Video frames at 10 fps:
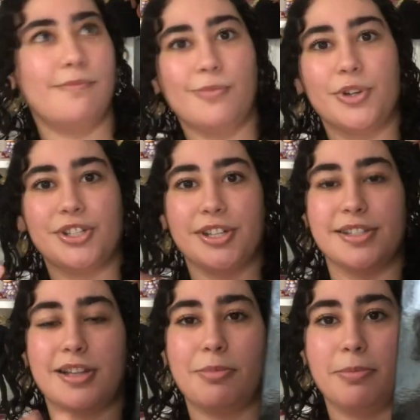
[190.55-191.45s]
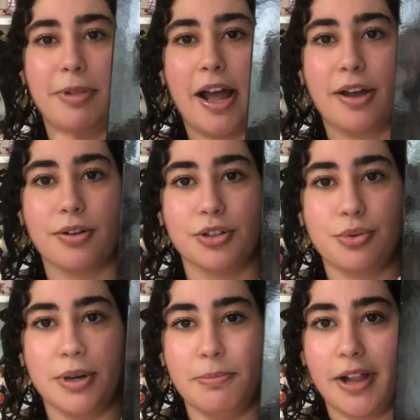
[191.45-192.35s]
which is Double Black or
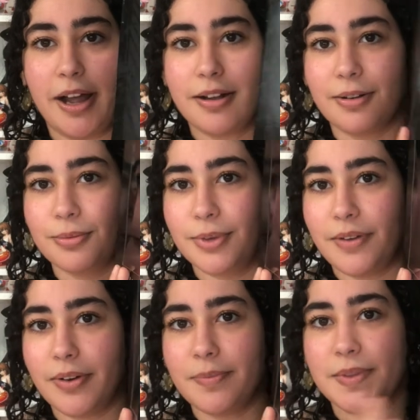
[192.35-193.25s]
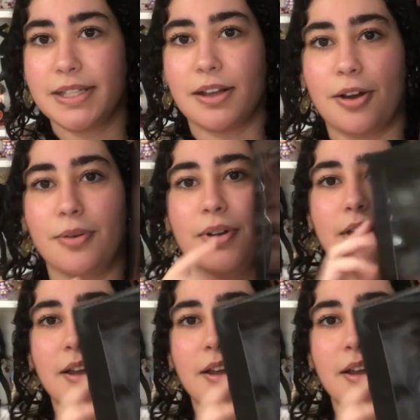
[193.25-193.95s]
Twin Black or whatever. So